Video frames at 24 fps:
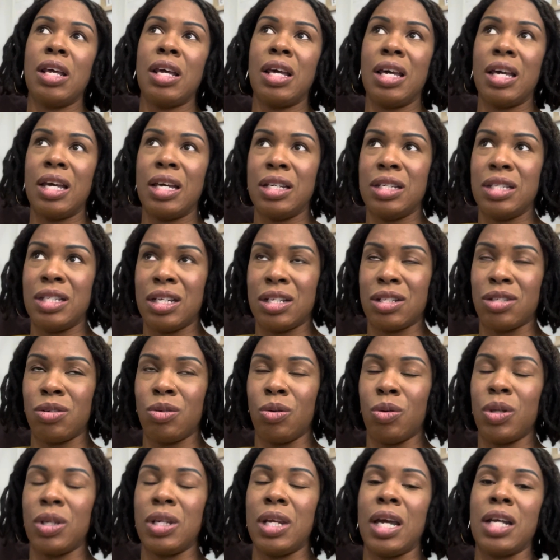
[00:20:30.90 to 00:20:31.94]
additional
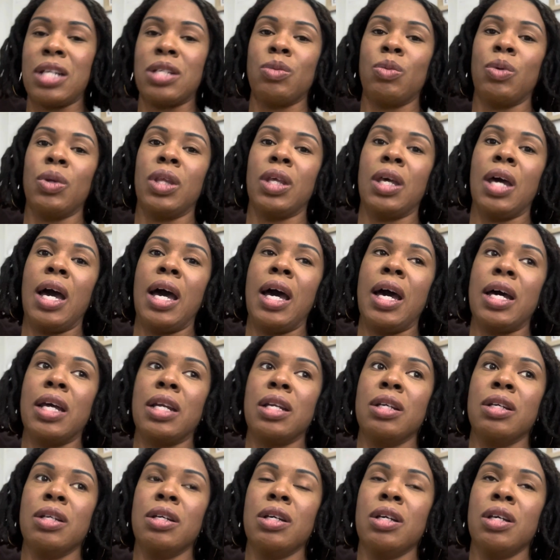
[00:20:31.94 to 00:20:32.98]
connection with God.
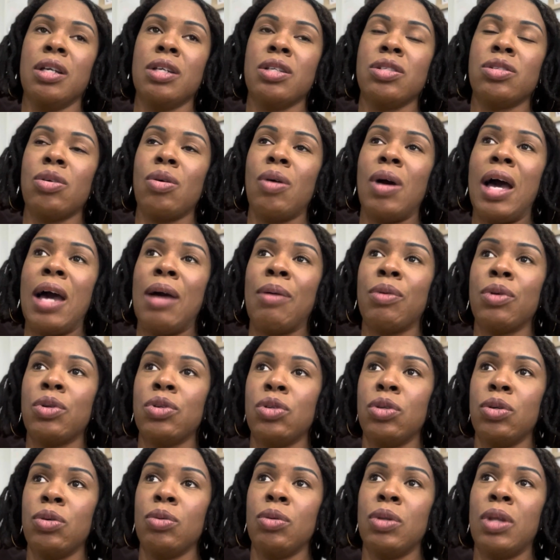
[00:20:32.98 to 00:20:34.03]
So I will
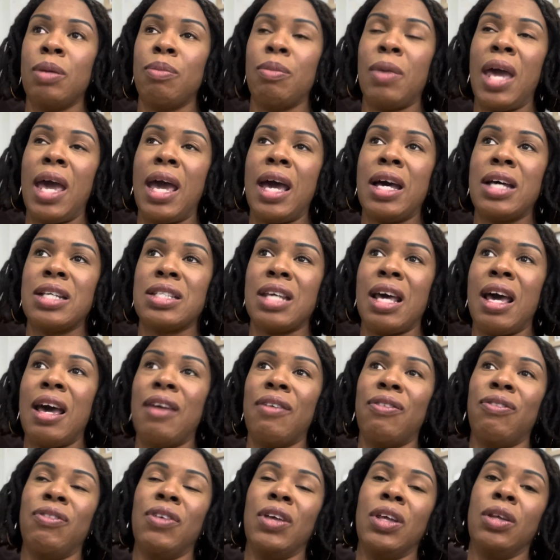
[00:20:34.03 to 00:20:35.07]
do them as I
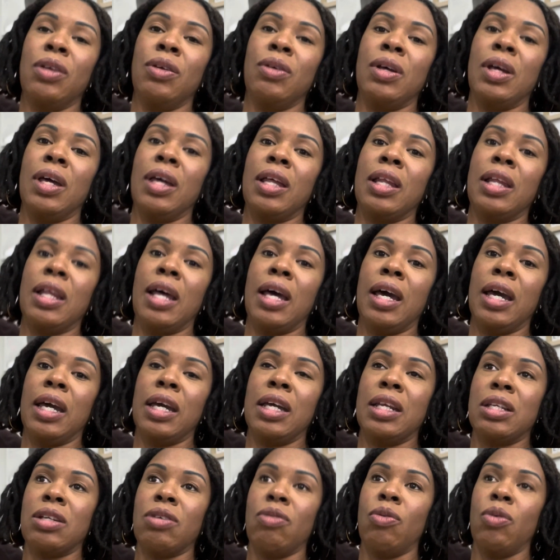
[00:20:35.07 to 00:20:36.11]
feel
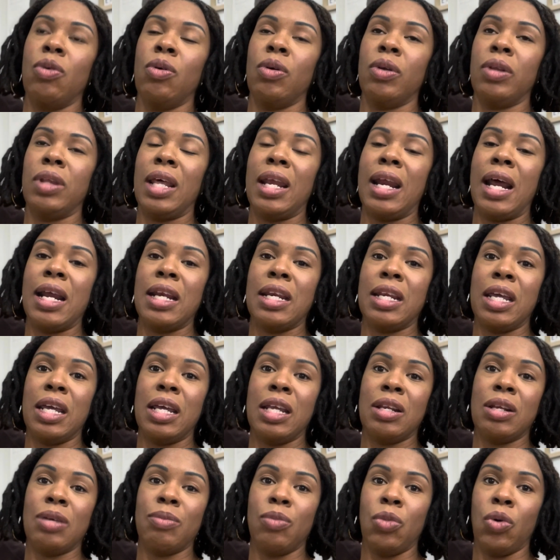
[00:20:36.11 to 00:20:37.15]
inclined or that I
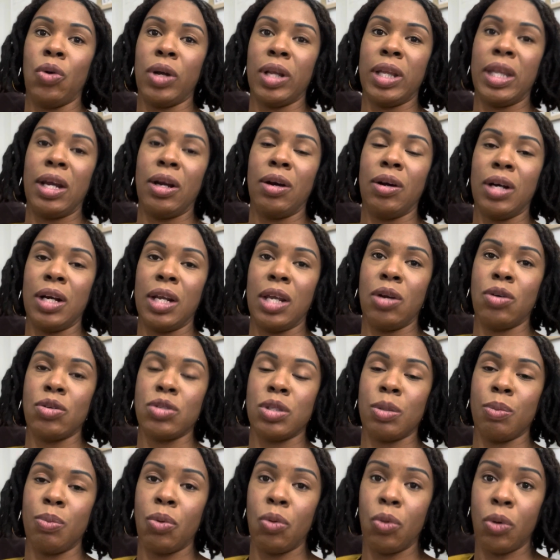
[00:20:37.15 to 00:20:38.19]
need more clarity or
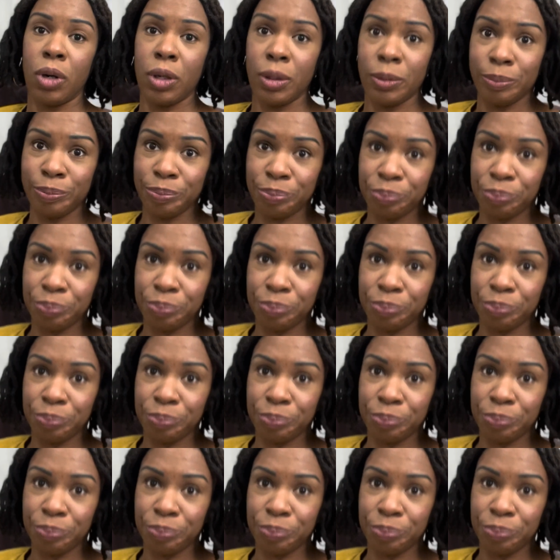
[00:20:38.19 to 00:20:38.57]
support.